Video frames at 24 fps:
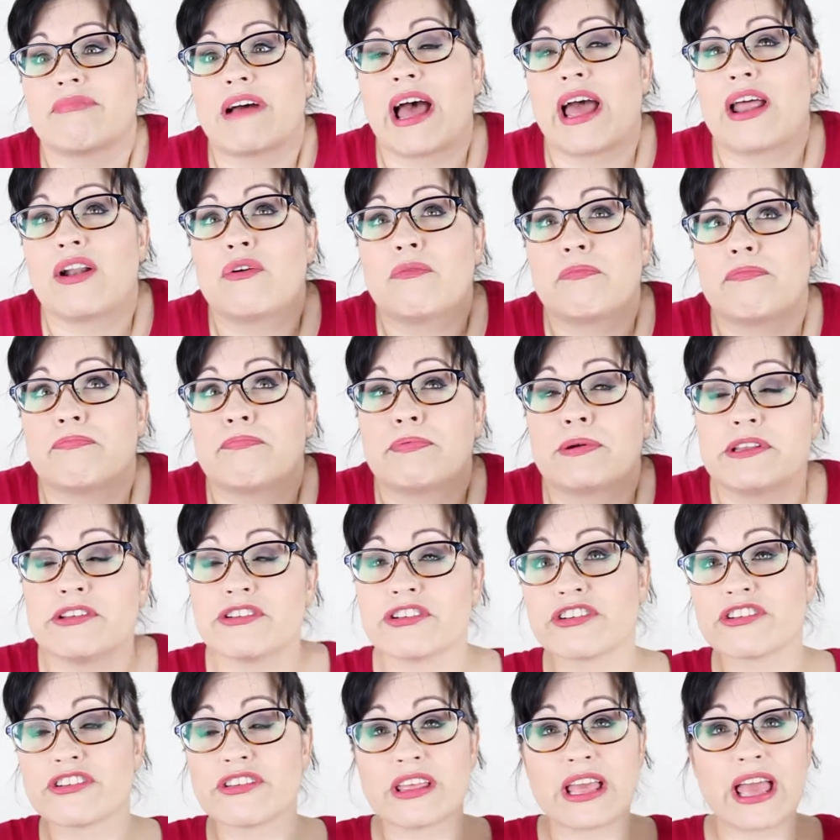I don't
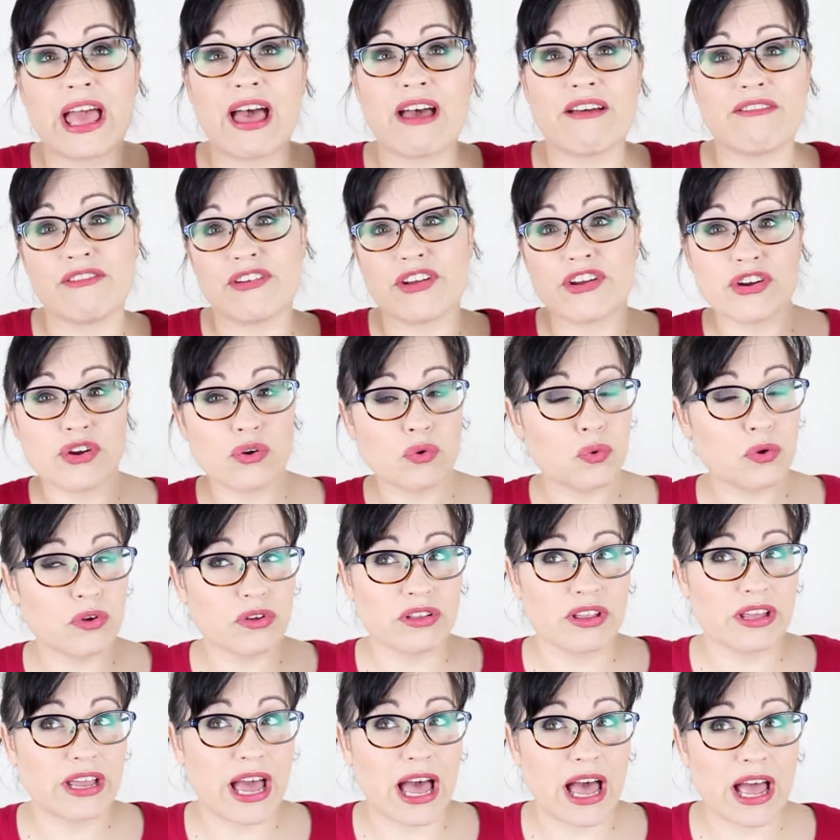particularly have very
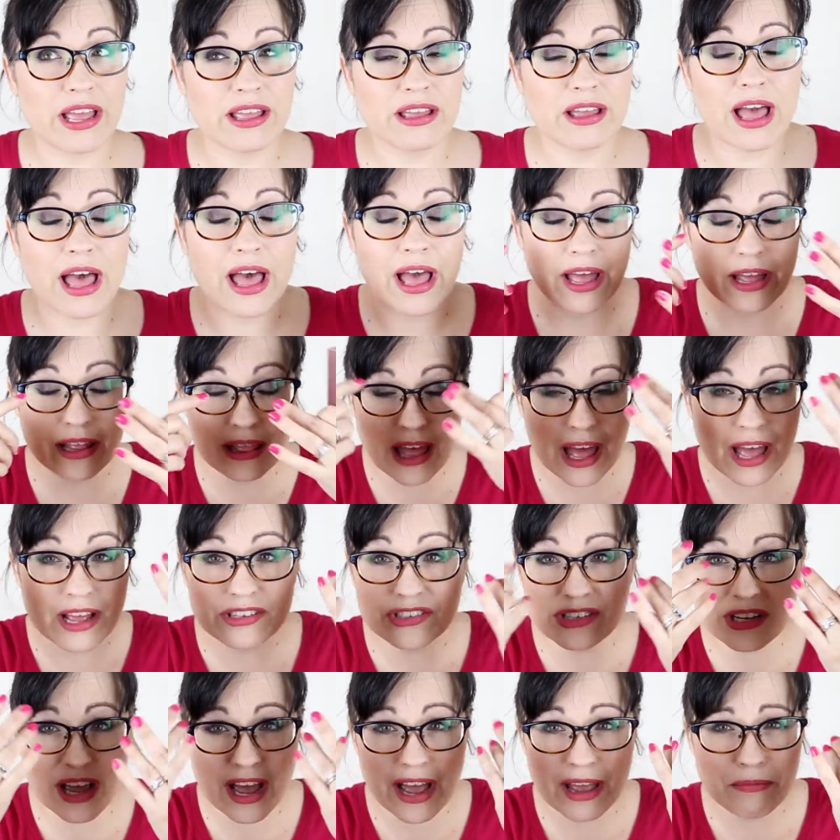oily
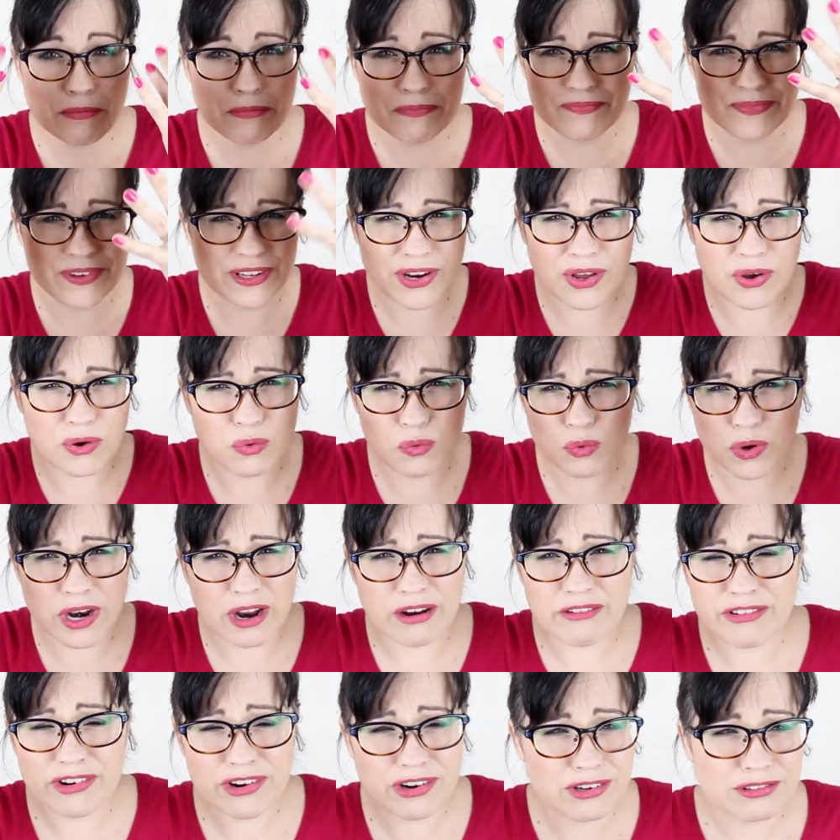eyelash, you know,
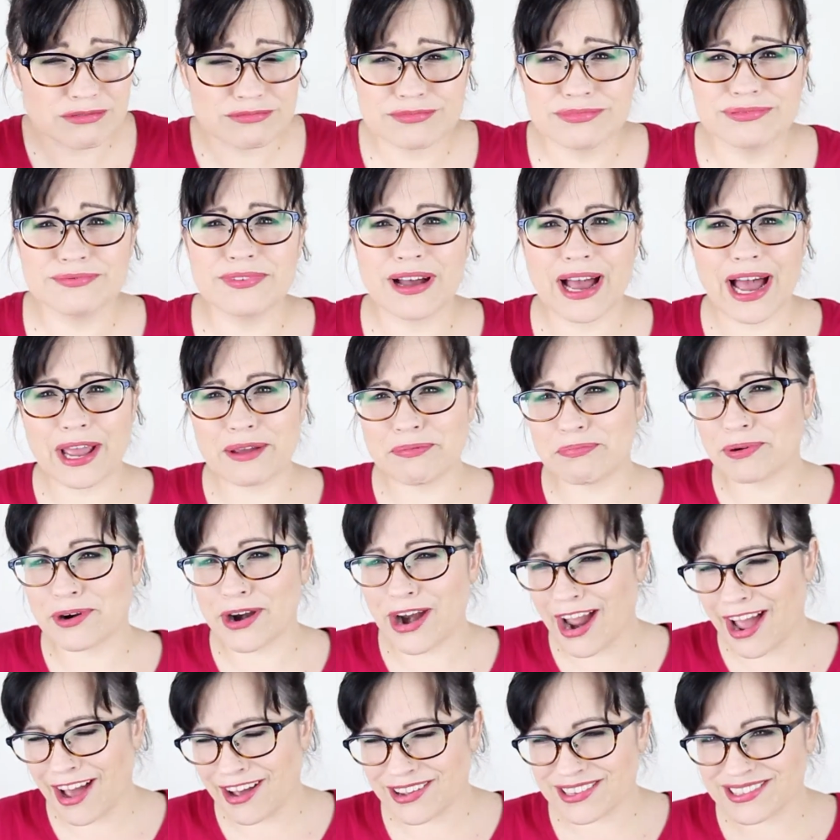whatever.
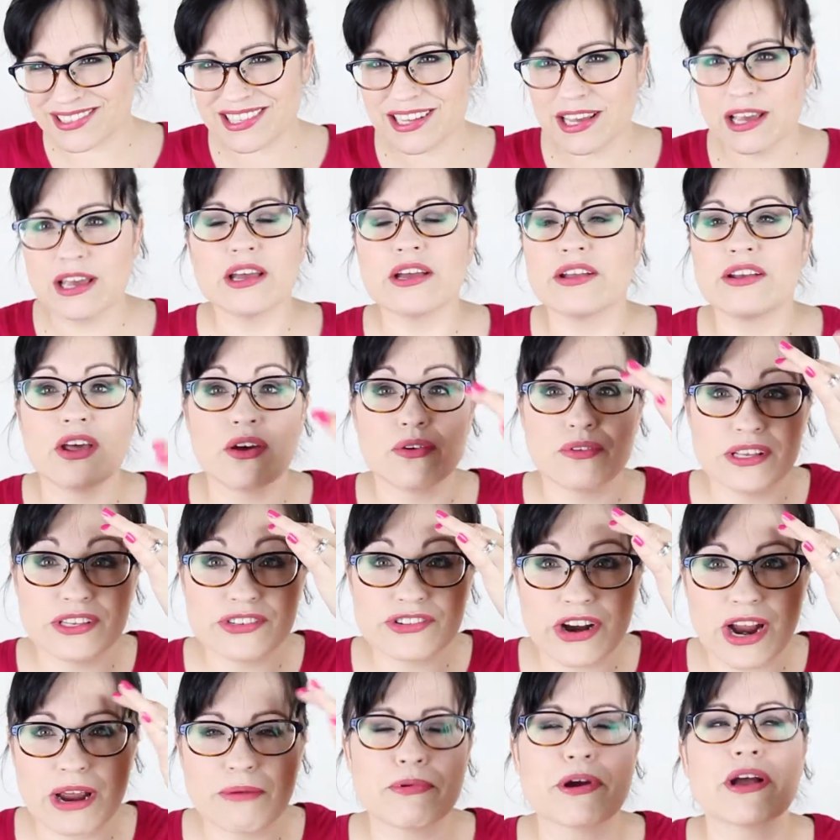Eyebrows. No, these
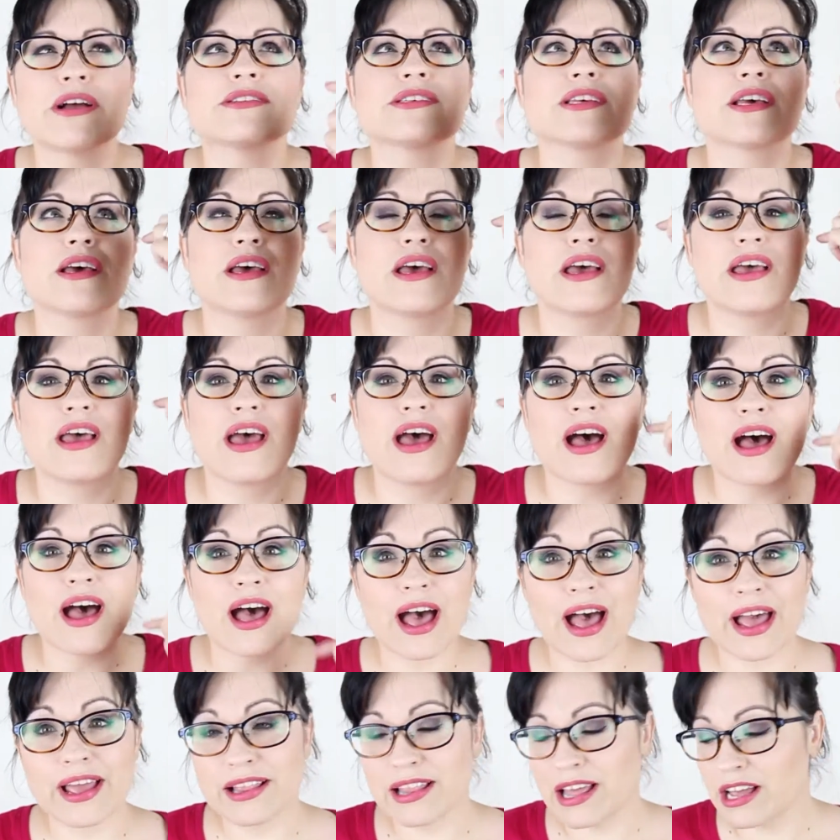are eyebrows.
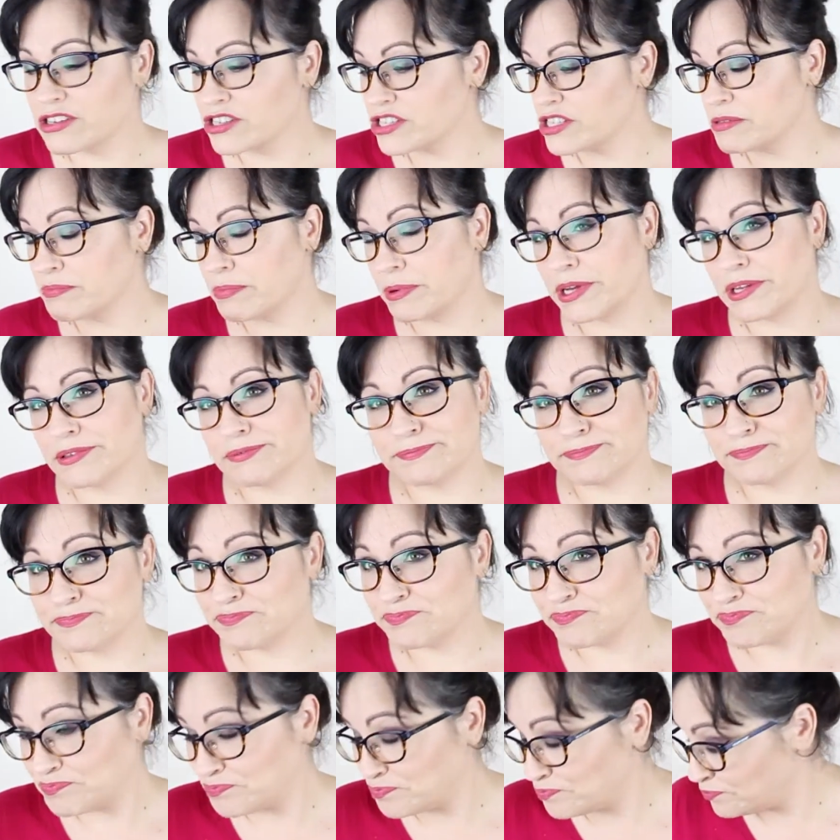Eyelashes, but
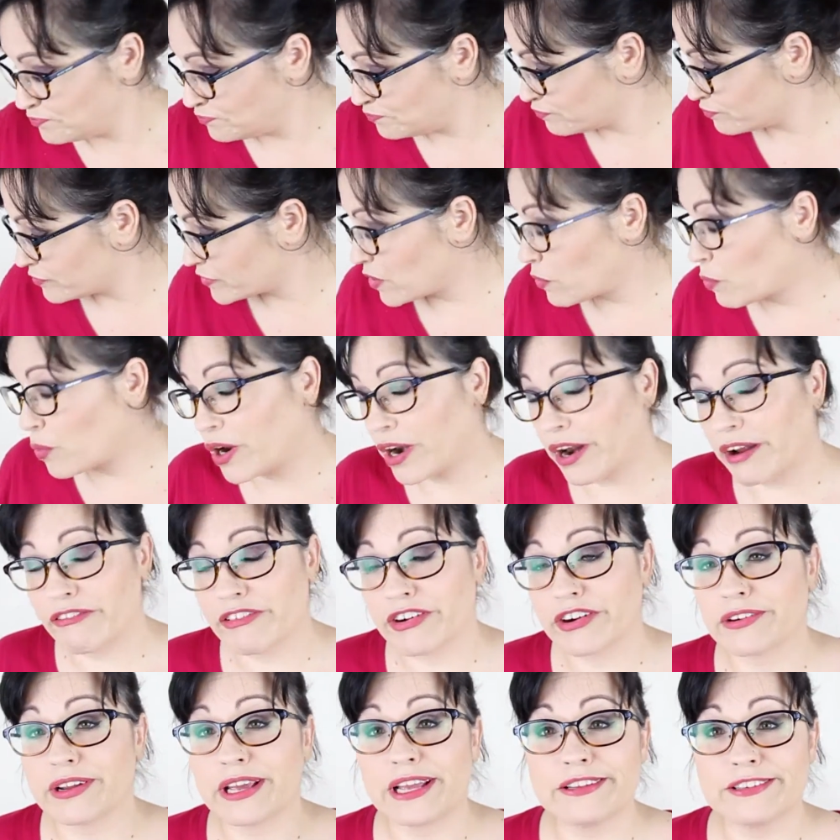whatever.
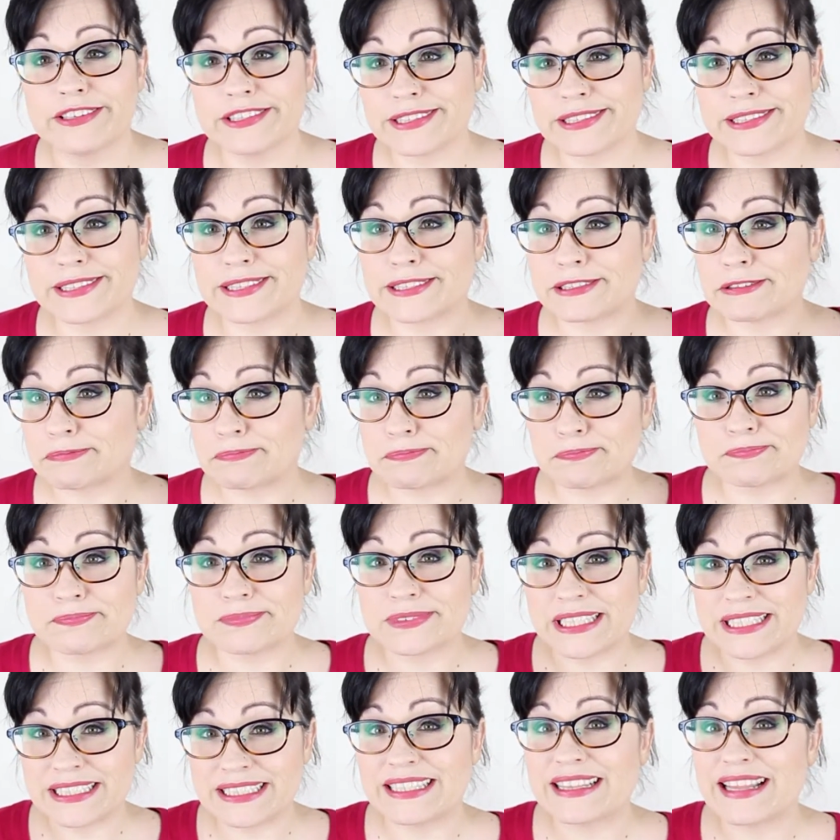It just,
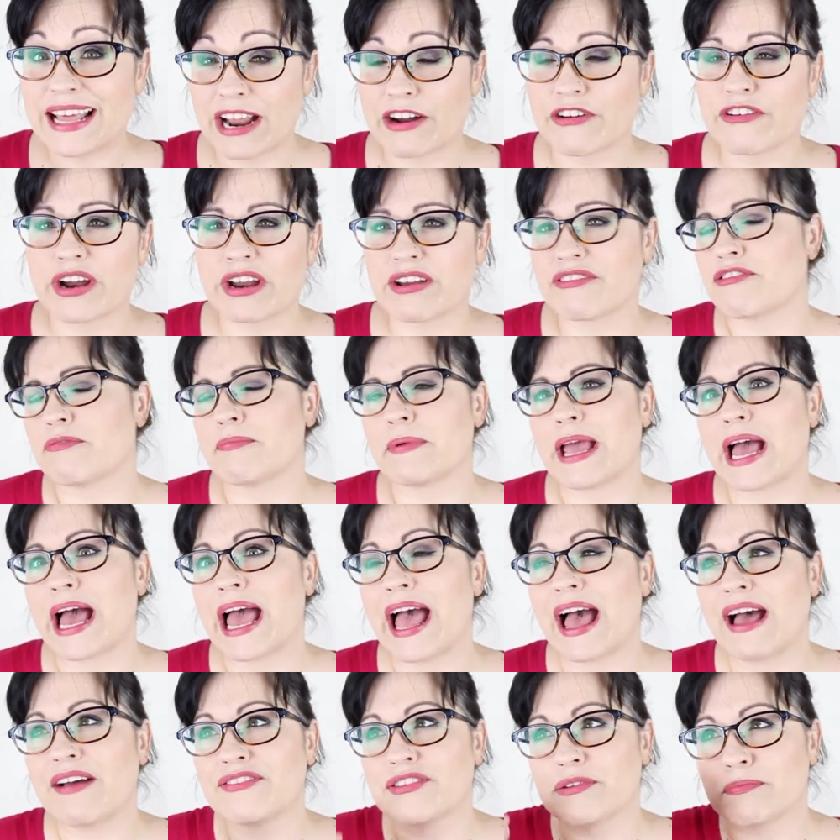isn't that great for me. I
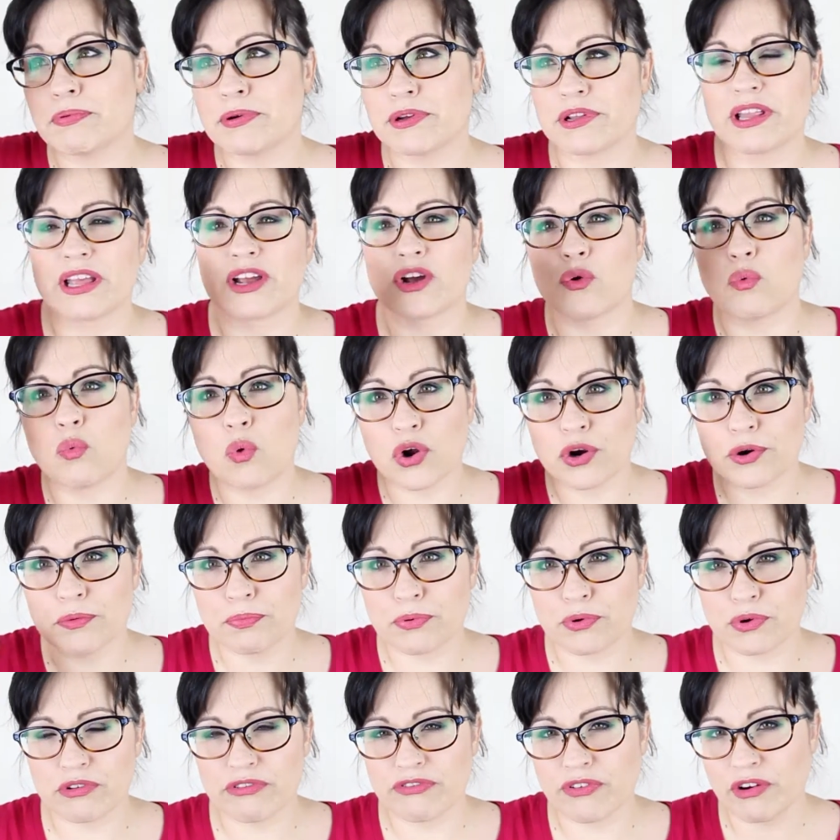have to put like a
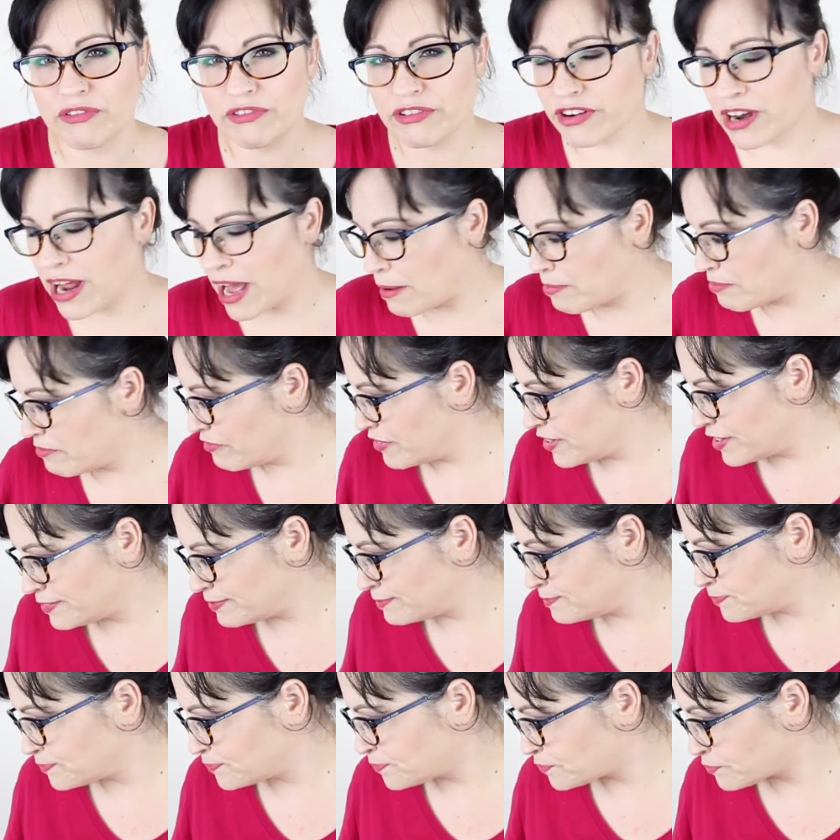waterproof over top of
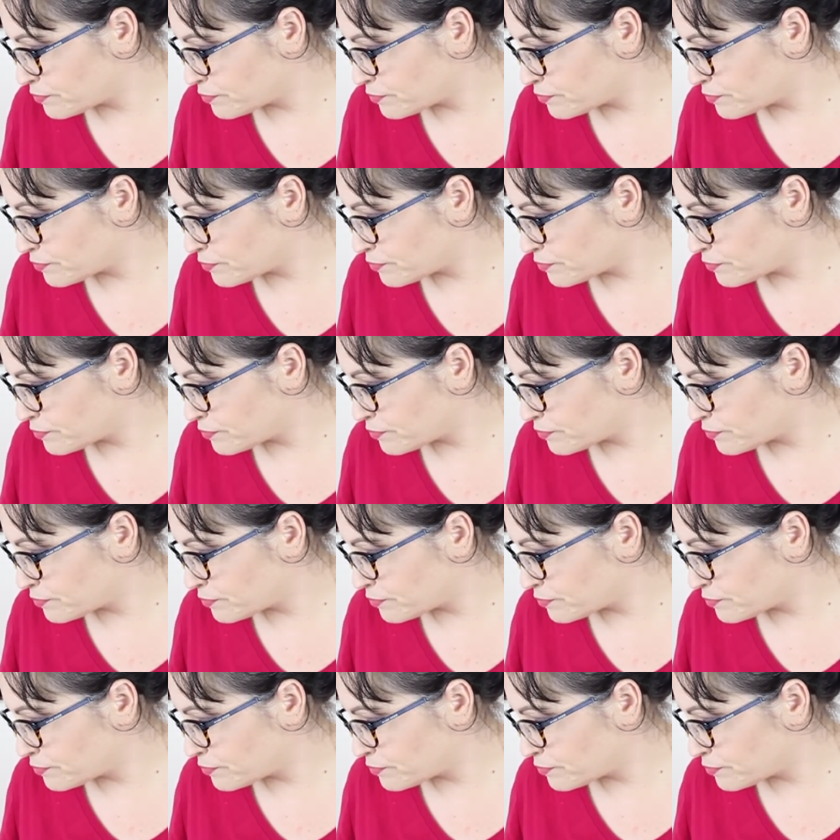it.